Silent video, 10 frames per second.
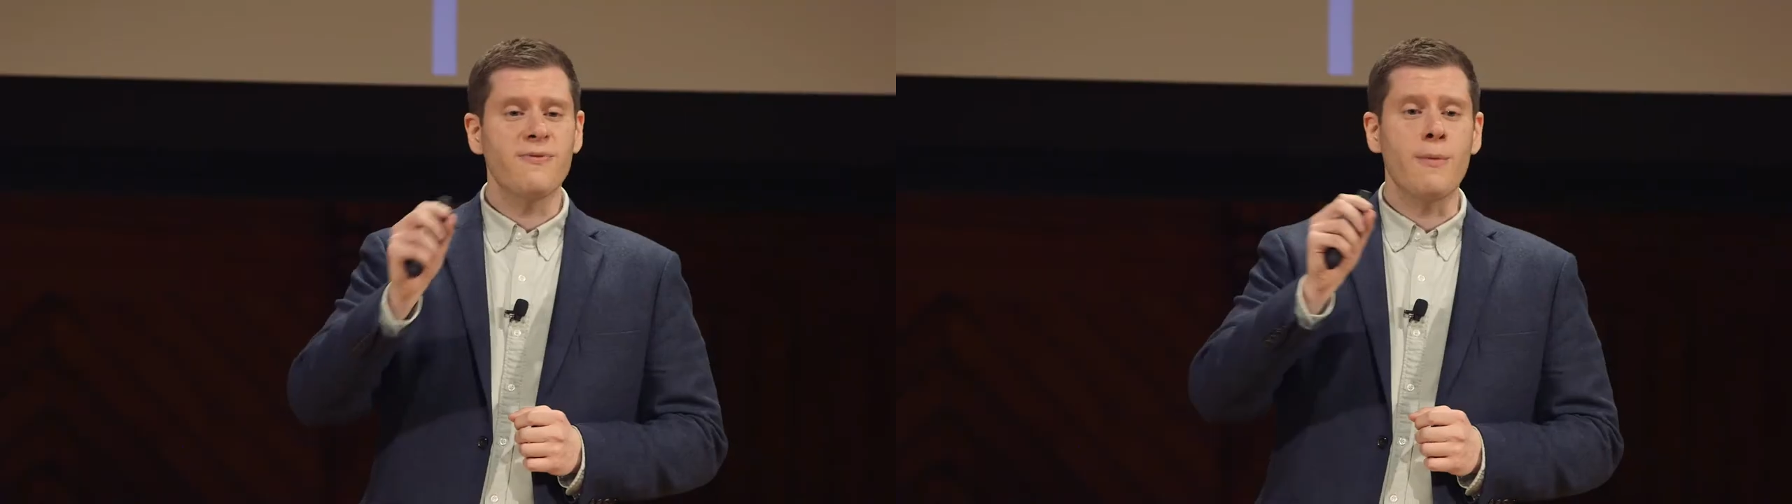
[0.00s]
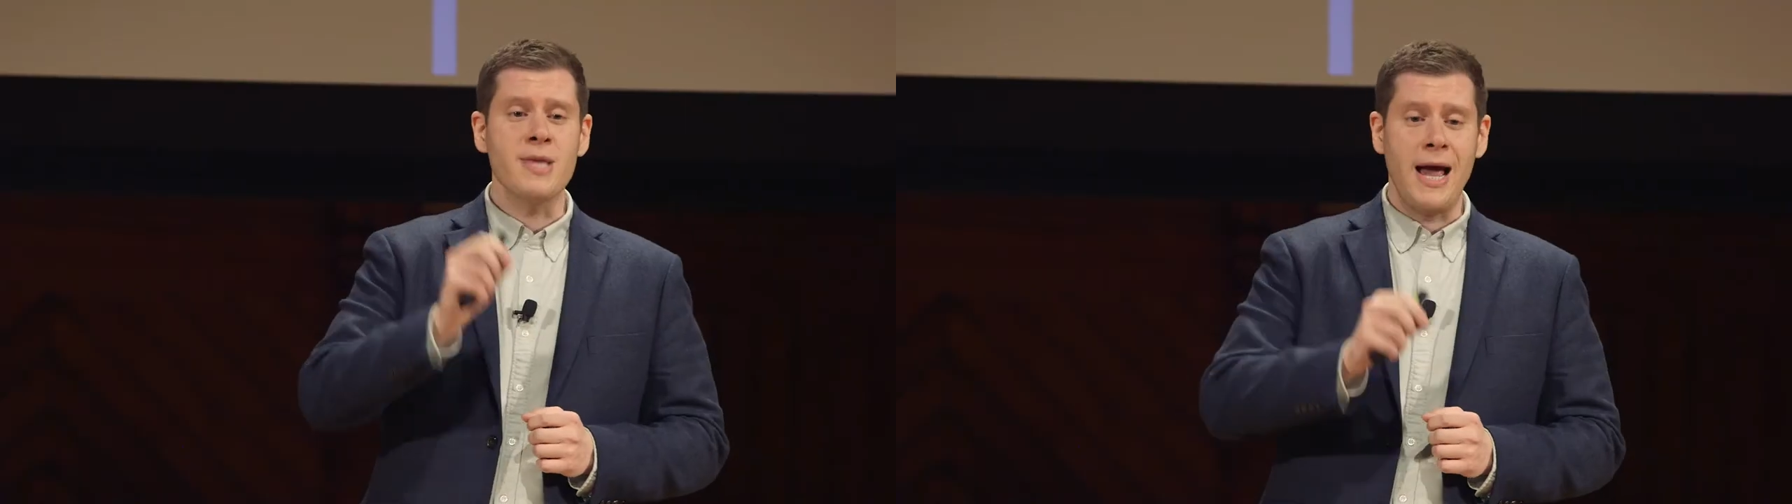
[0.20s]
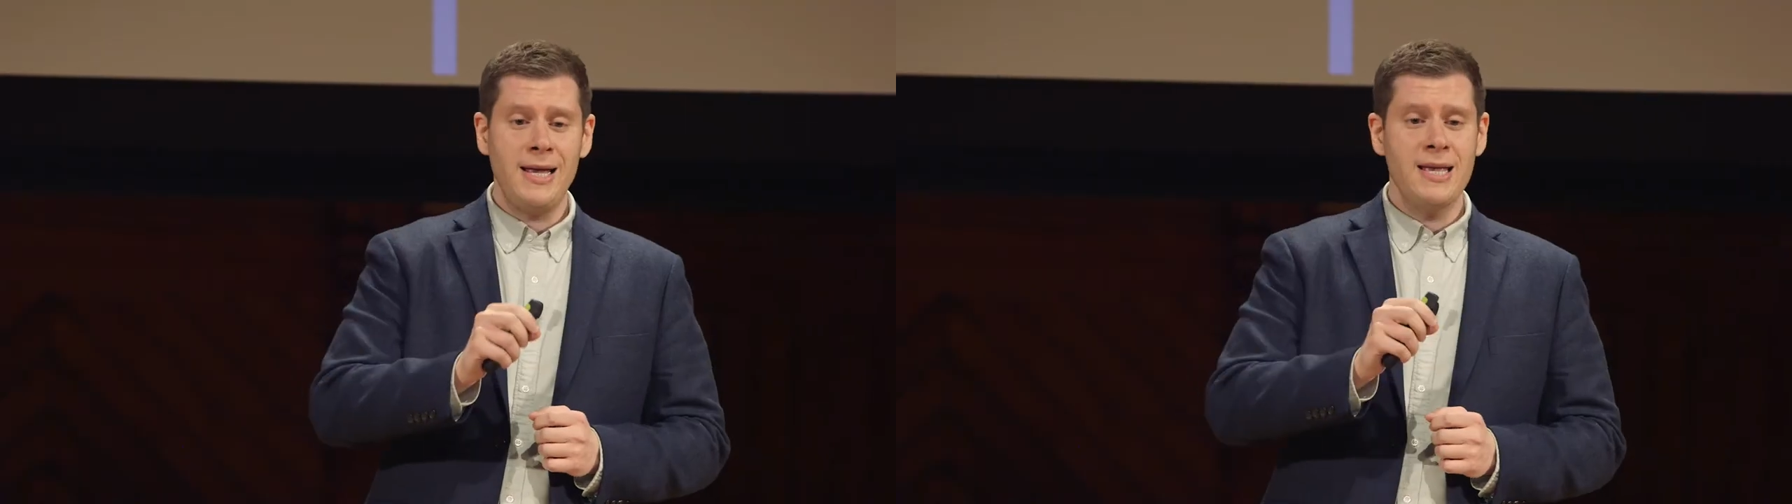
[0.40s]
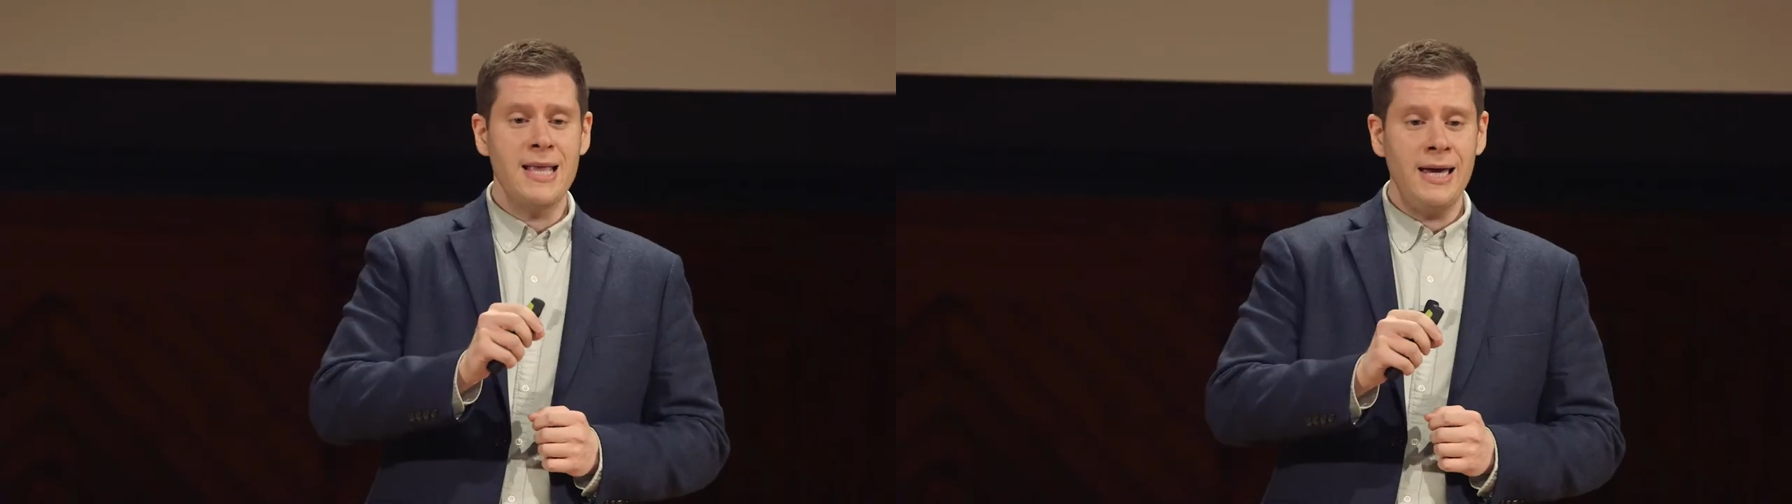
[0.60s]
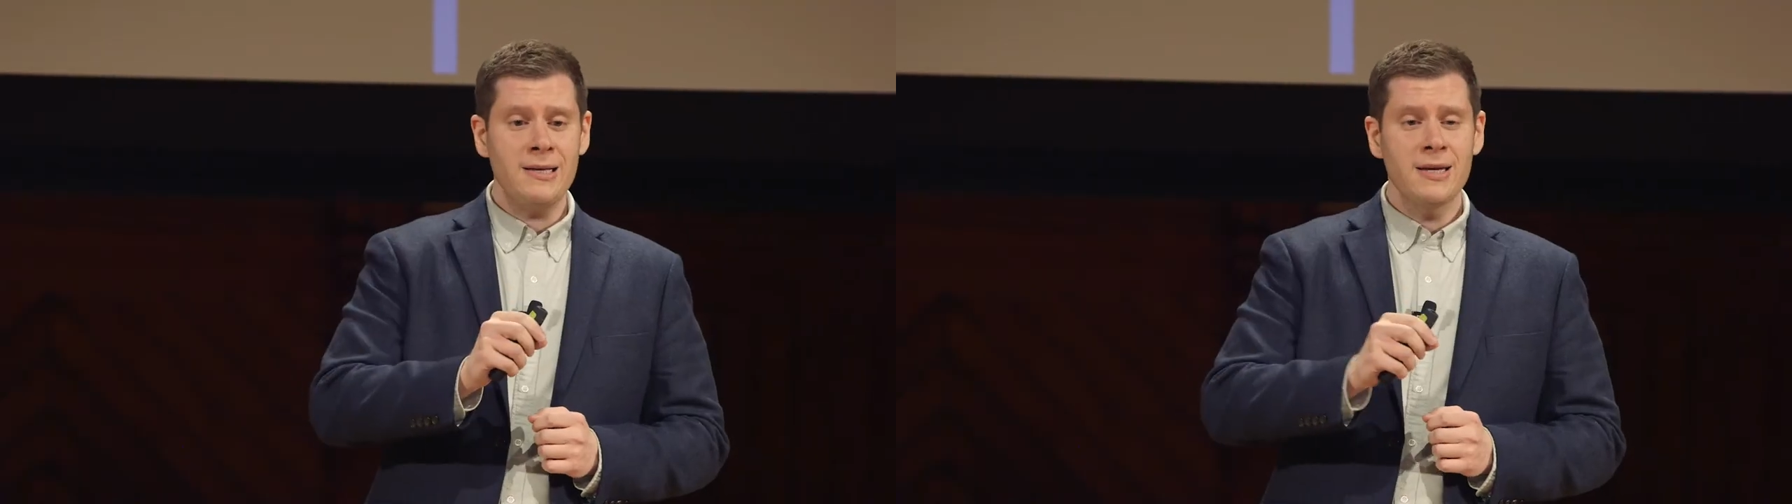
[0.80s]
from 9 at
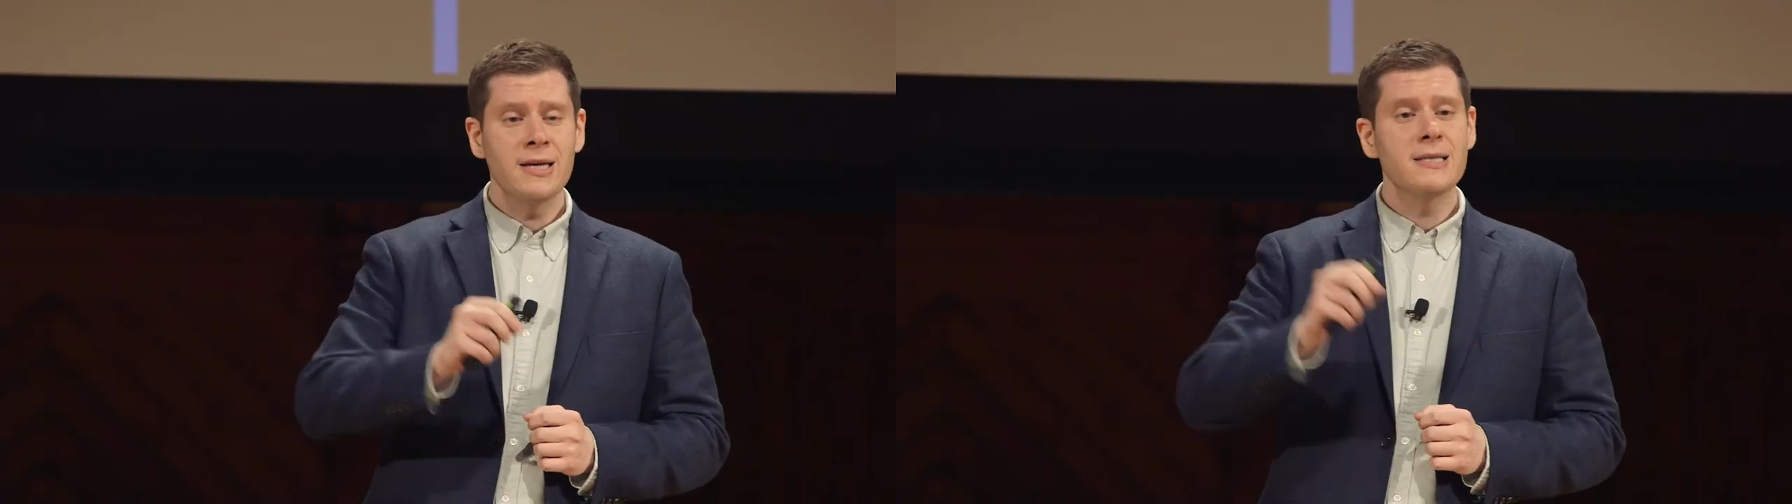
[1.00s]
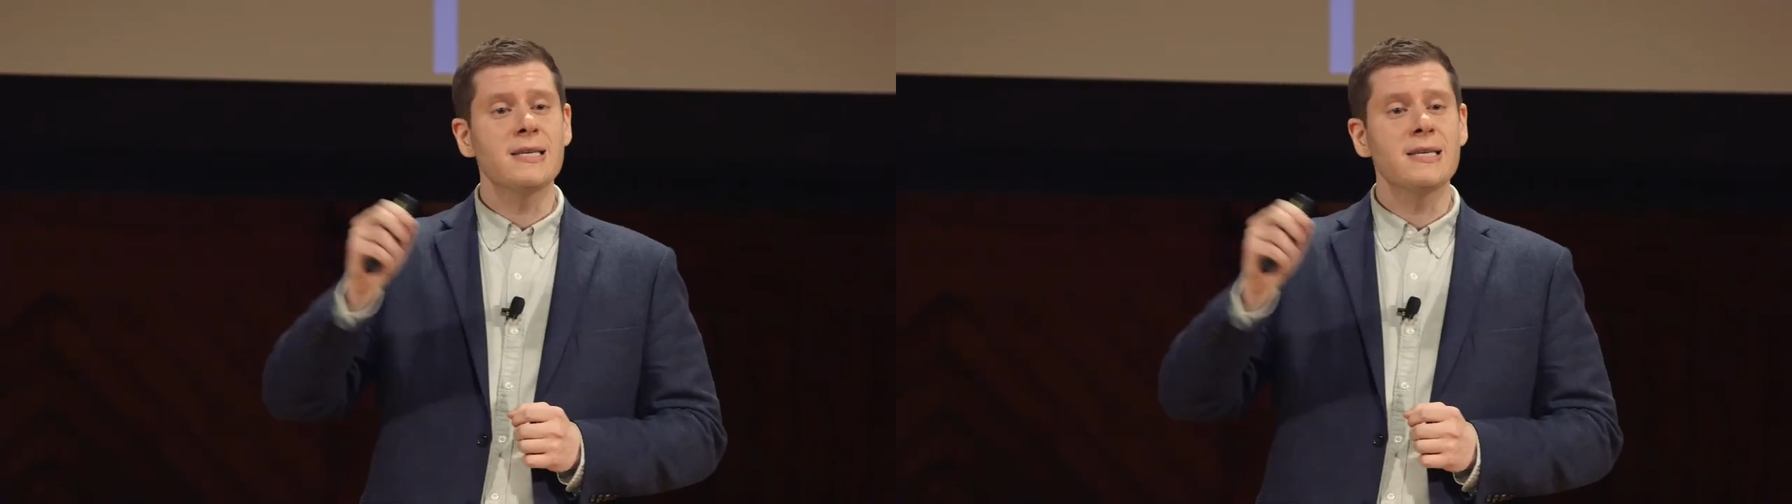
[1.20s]
night